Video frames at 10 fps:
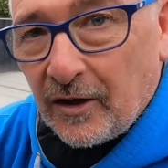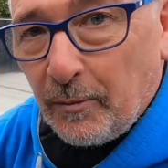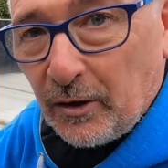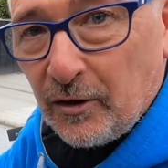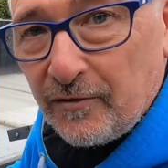A
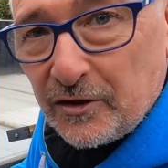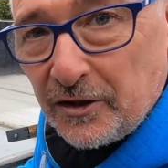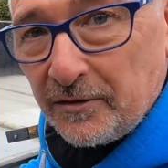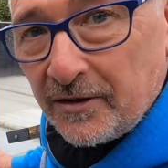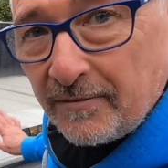couple of covers
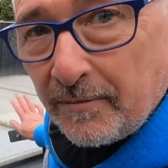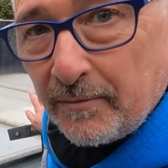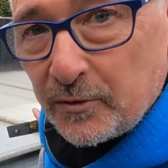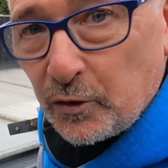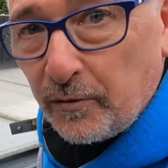had
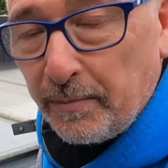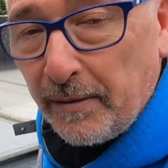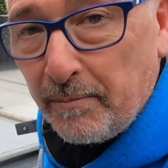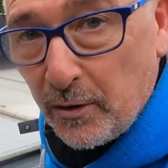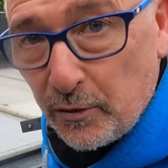sort of
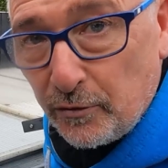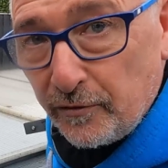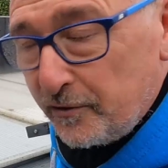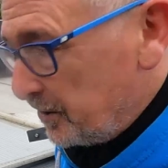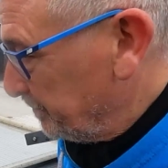been
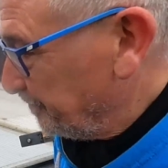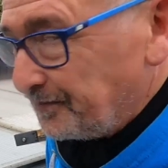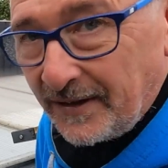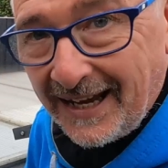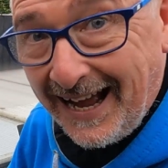moved
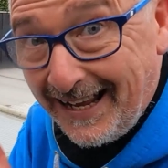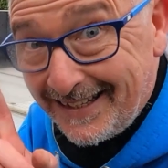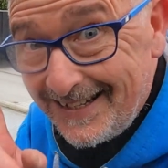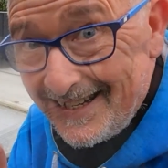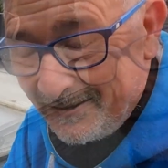
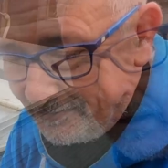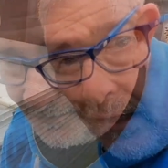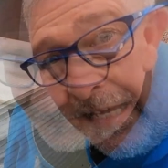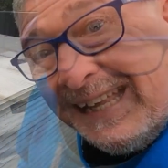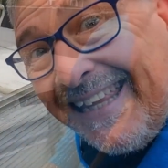and
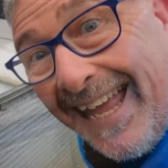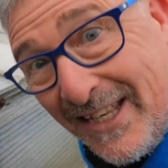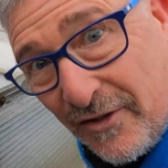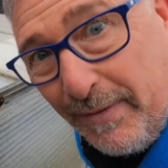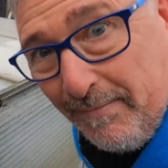the
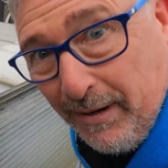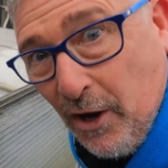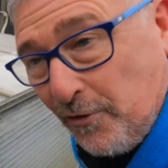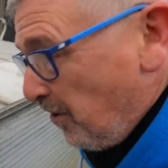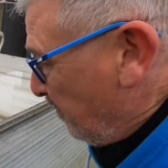ends have been blown